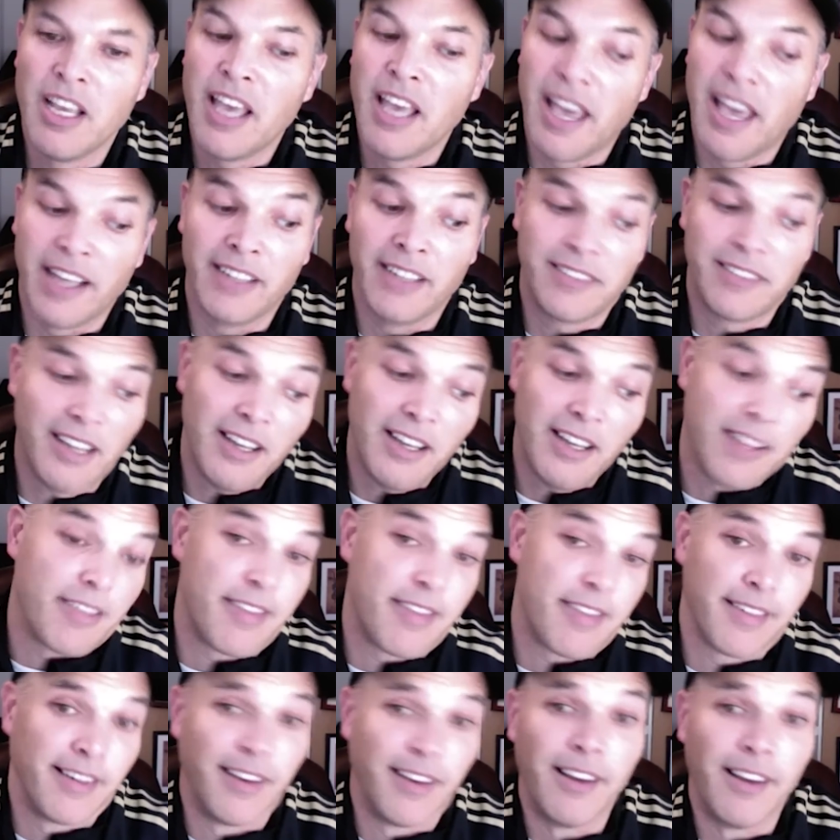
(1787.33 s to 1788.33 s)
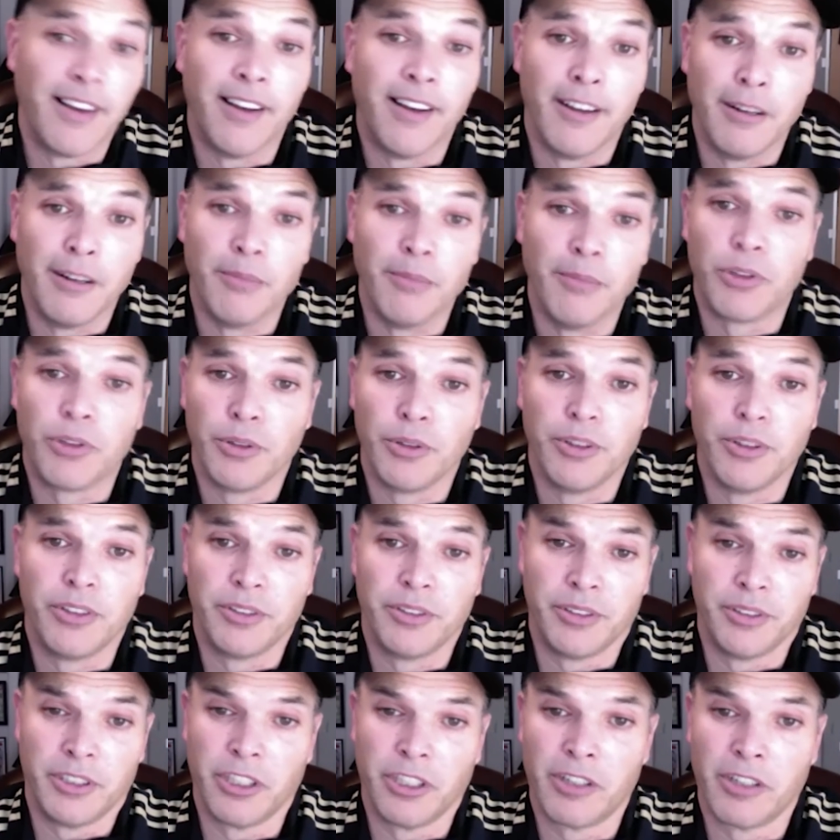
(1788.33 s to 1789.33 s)
And it does, to a
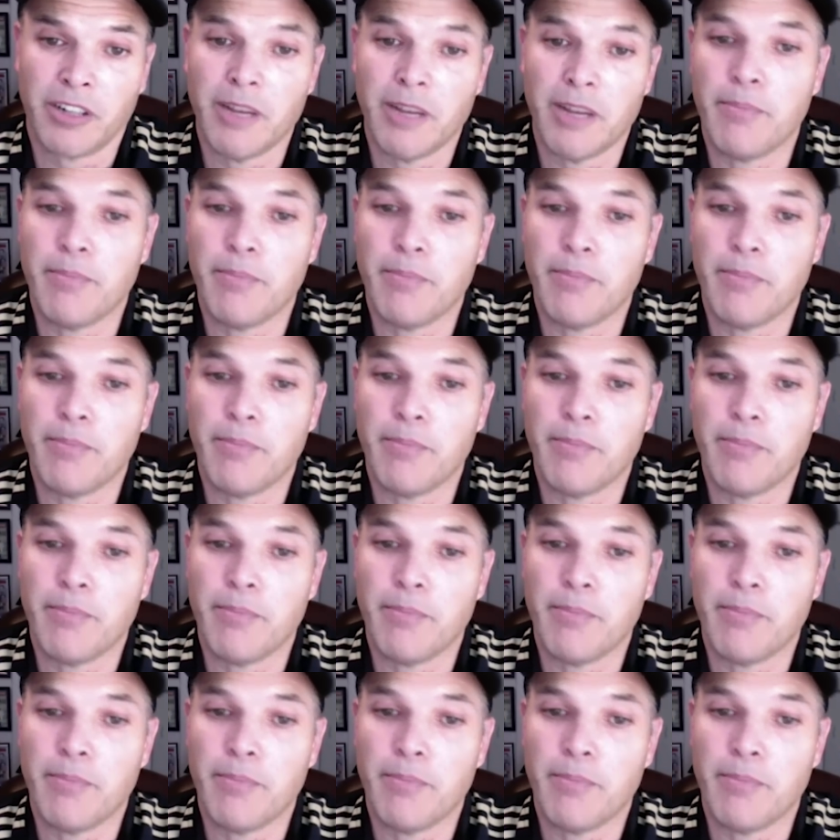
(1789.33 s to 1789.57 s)
degree.